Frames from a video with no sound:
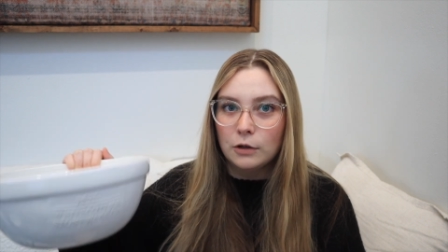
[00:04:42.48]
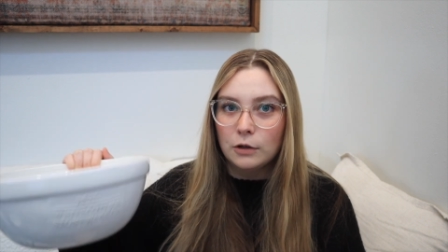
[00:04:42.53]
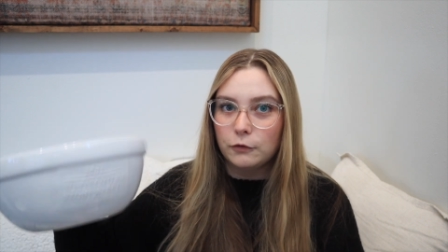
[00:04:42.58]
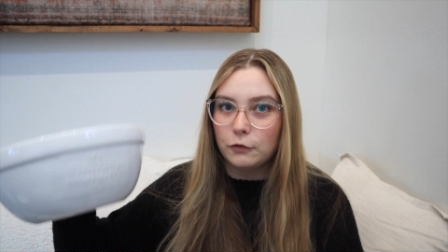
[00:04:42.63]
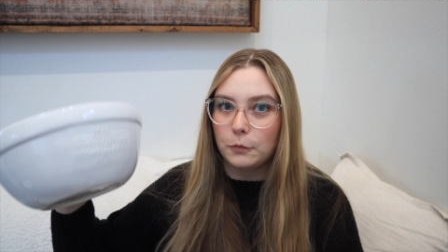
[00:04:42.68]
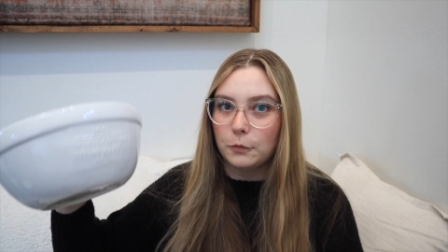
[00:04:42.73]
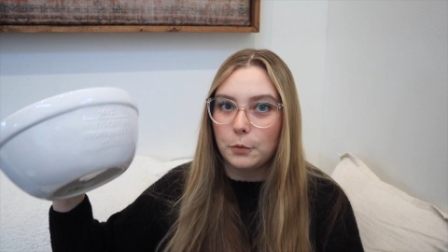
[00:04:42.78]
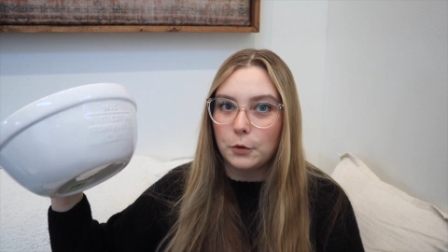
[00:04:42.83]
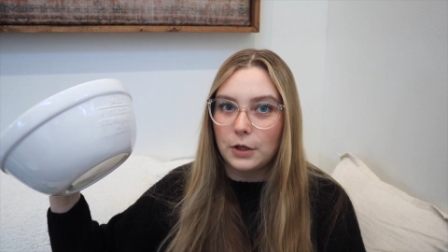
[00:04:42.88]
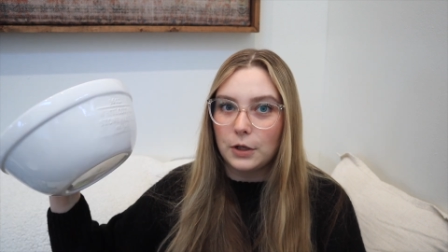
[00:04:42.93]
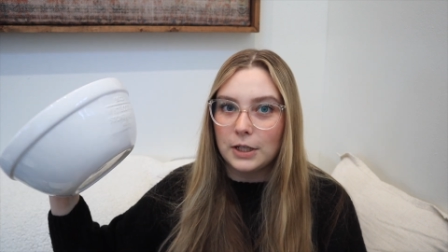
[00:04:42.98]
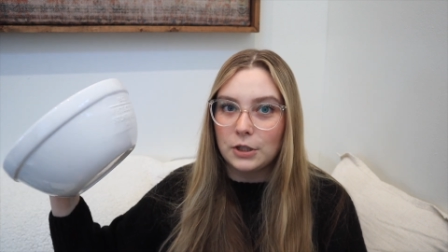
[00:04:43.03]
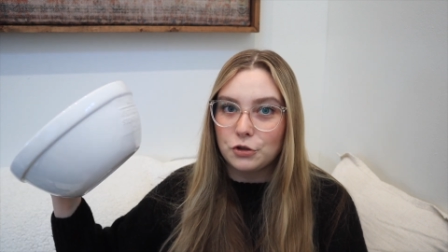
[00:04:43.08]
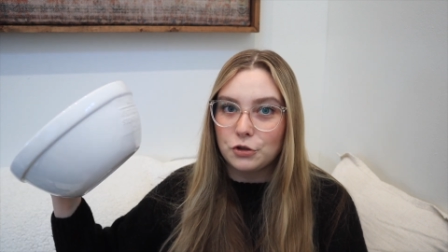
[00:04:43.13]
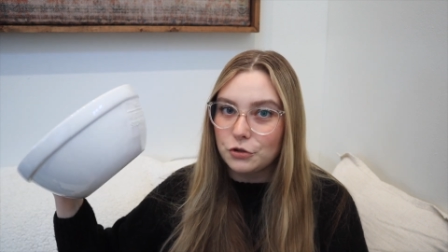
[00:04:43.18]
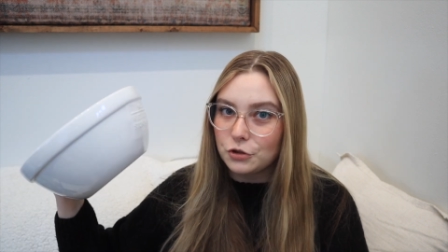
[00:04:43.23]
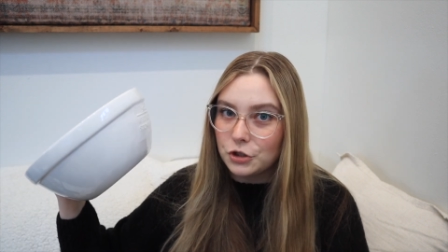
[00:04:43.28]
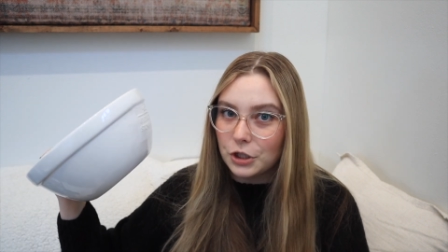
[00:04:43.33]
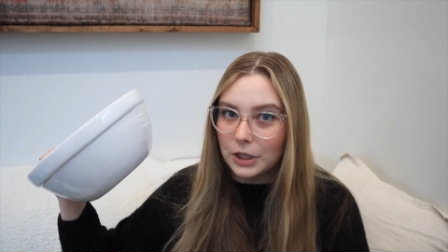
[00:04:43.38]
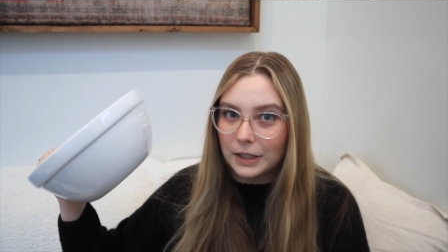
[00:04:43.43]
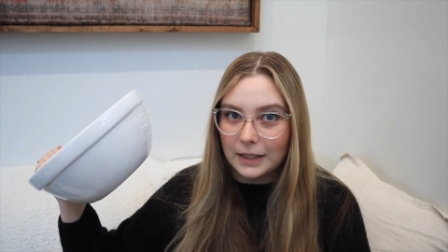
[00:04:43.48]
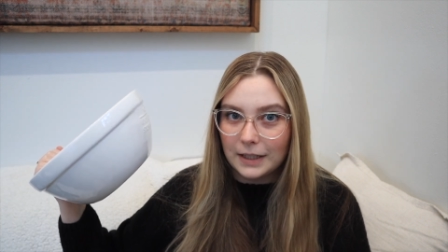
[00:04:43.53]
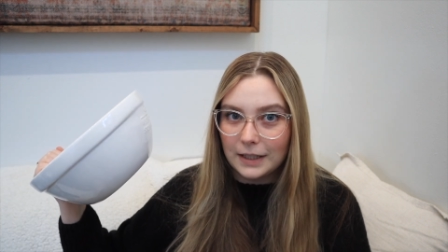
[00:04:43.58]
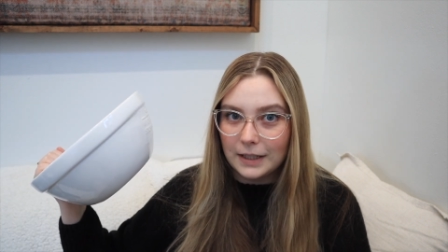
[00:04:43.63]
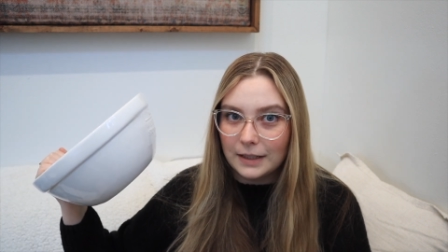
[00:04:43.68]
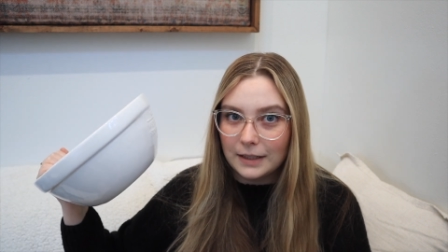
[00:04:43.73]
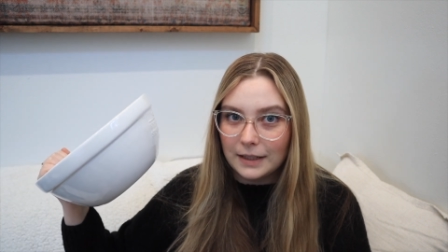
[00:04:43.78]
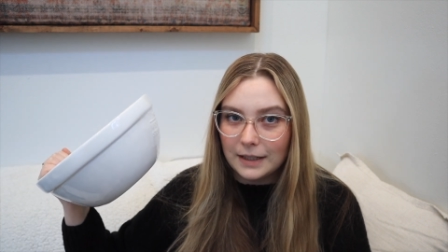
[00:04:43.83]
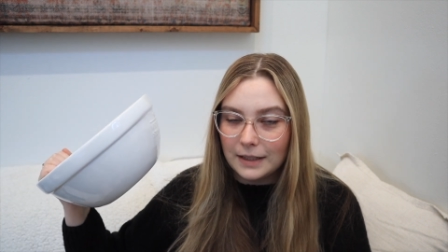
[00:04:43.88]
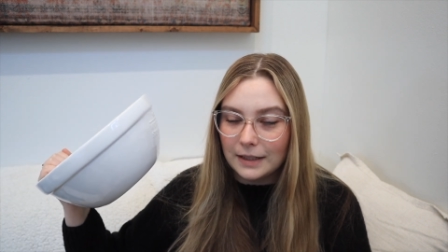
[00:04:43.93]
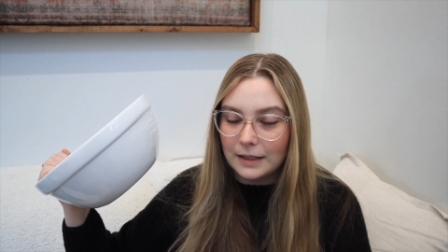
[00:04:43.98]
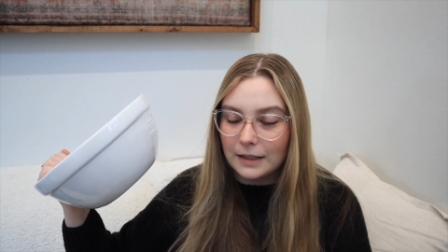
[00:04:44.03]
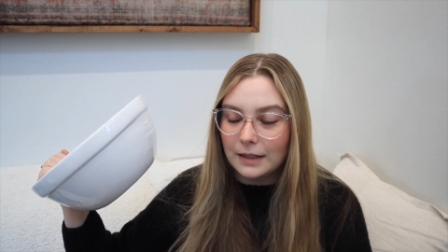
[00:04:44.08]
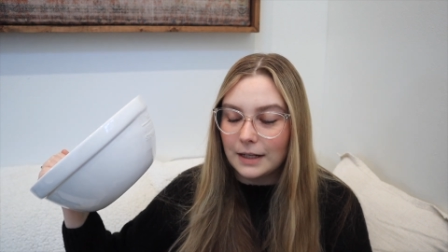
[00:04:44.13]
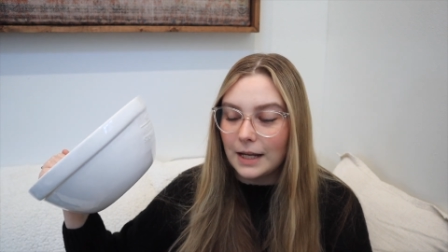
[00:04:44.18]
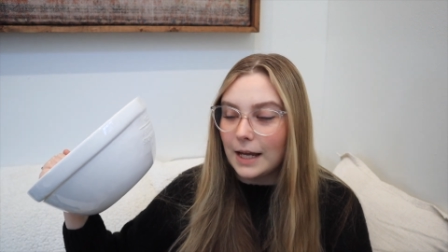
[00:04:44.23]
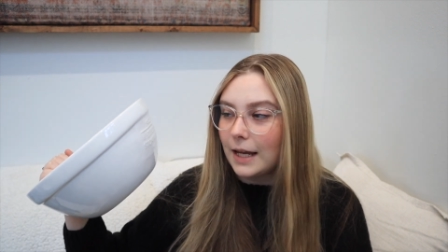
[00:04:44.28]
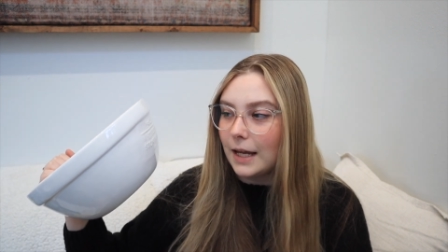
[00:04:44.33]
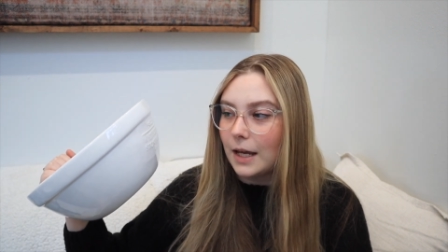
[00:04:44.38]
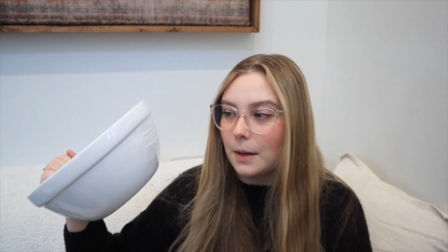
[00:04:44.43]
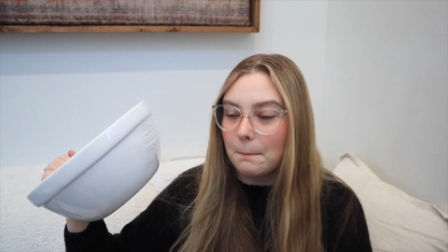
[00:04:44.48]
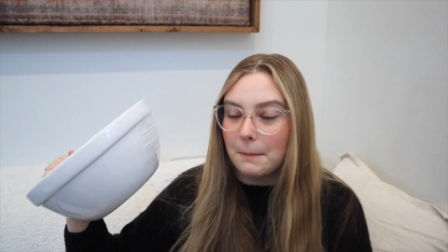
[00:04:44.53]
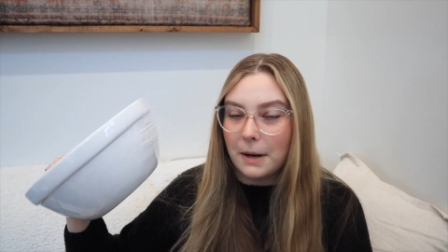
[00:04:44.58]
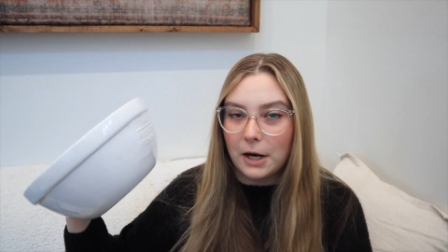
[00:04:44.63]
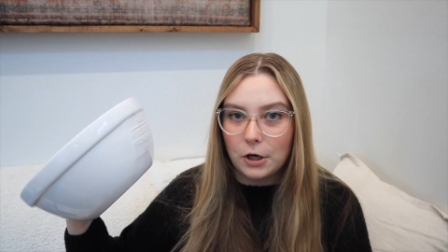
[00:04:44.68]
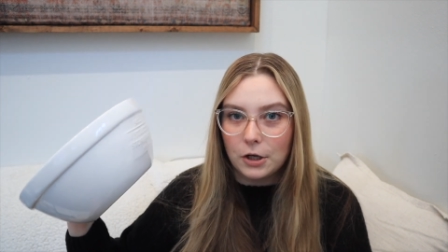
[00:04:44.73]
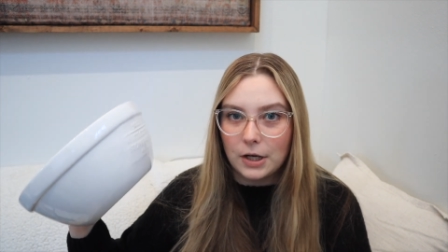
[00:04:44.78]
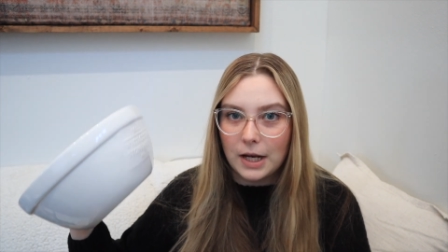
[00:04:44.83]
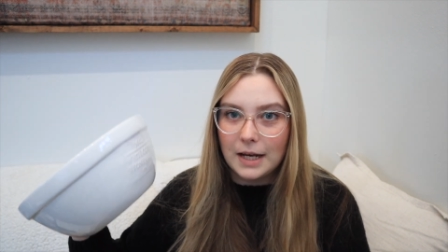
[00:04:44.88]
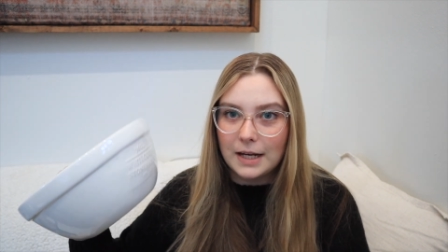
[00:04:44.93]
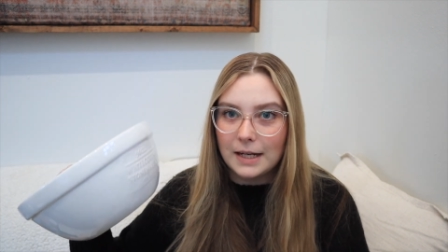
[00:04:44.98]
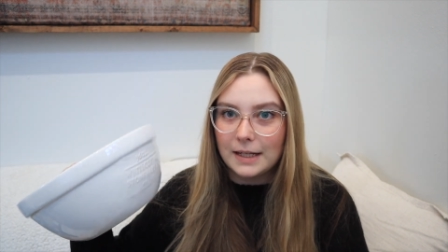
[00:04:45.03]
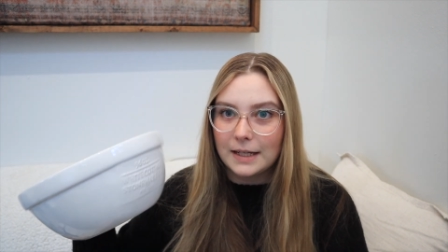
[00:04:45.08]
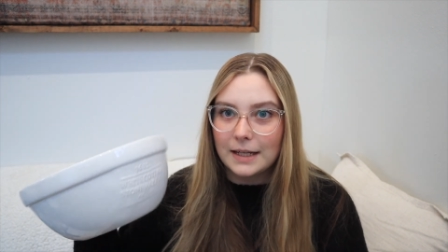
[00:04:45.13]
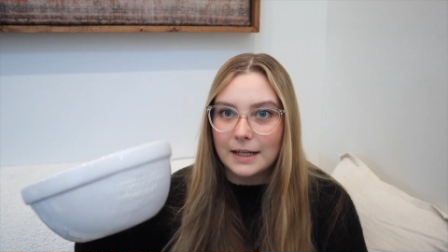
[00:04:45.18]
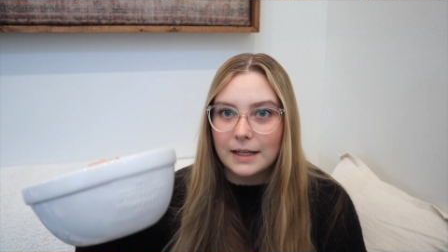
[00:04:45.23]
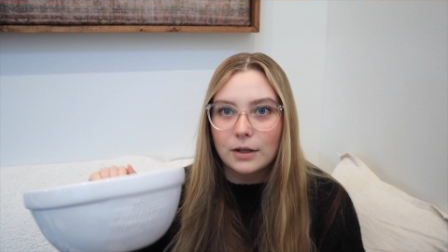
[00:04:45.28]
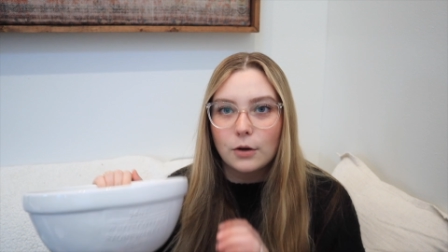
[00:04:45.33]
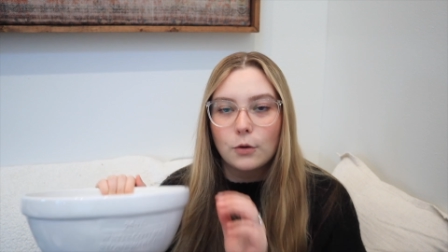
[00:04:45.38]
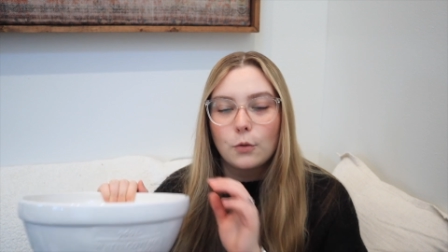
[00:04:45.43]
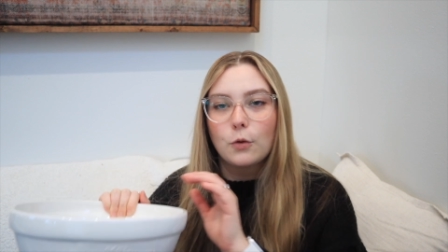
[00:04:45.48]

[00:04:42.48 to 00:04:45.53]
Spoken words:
for putting chicken in and marinating it,